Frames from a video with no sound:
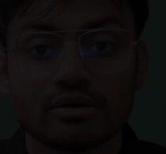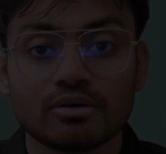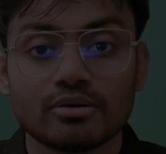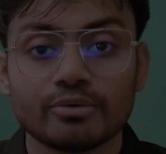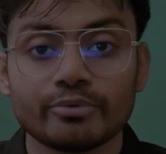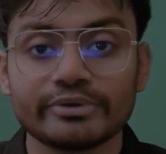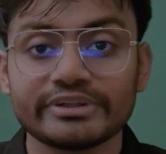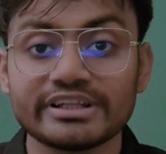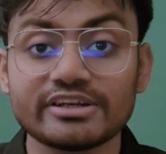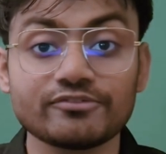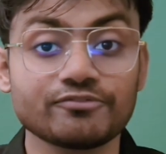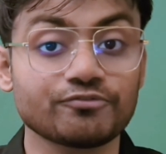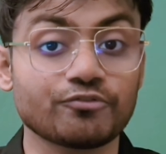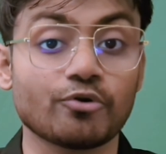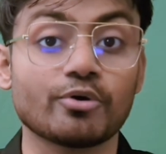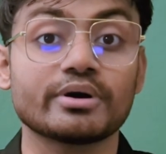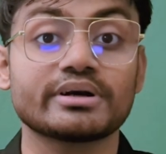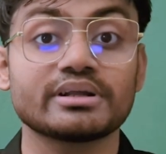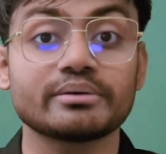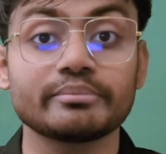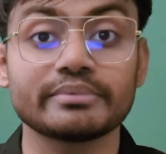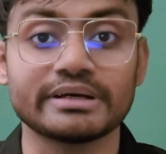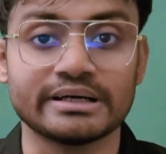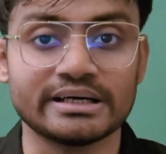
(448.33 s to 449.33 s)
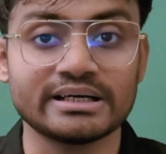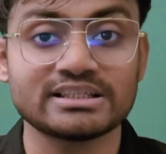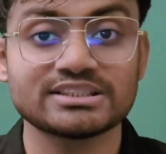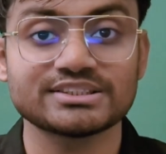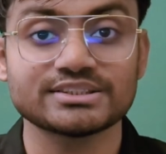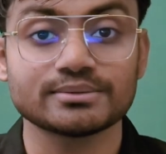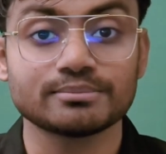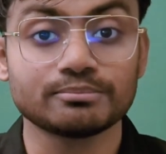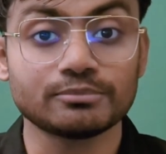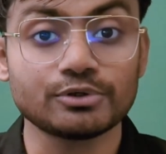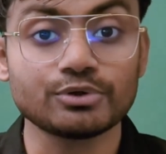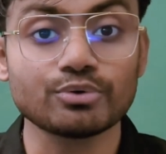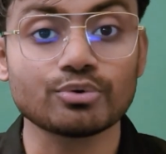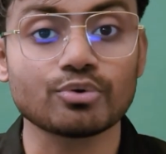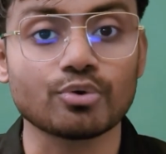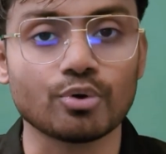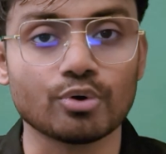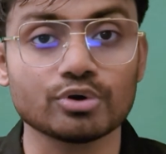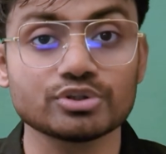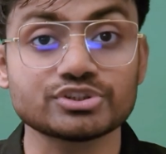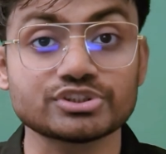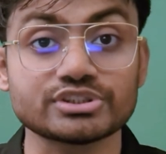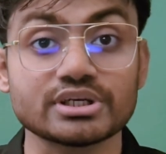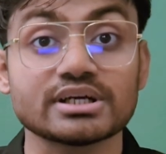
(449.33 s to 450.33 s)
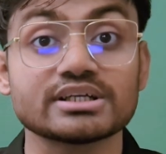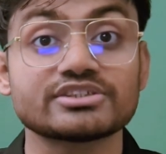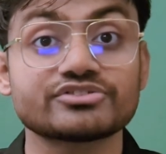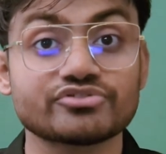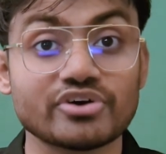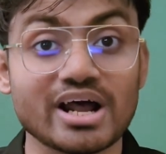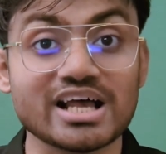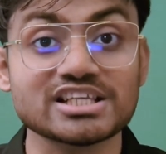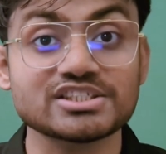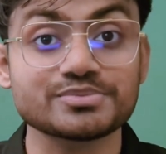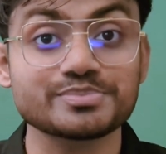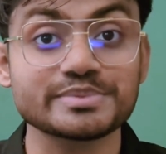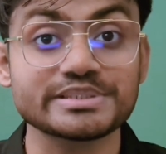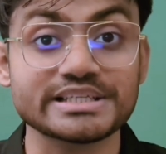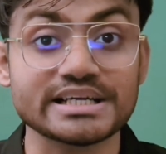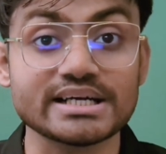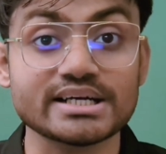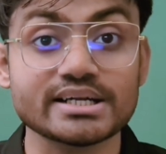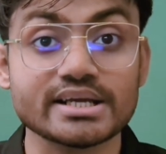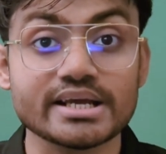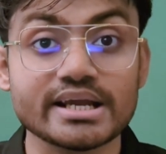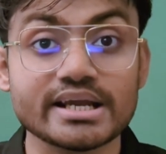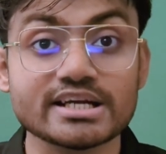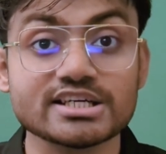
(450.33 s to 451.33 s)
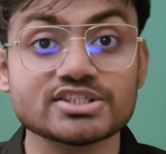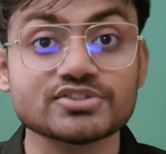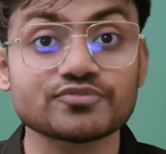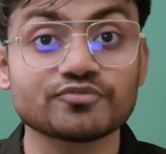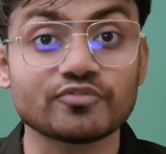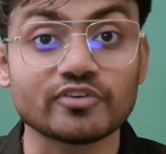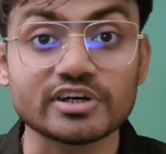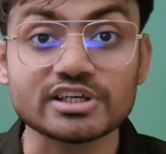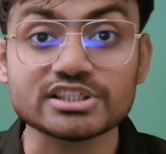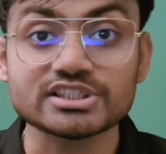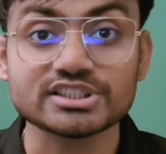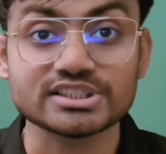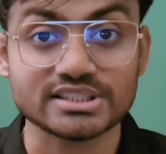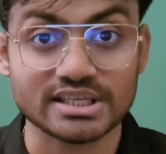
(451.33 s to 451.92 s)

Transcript: Within 40 minutes, Blue Ghost transmitted its first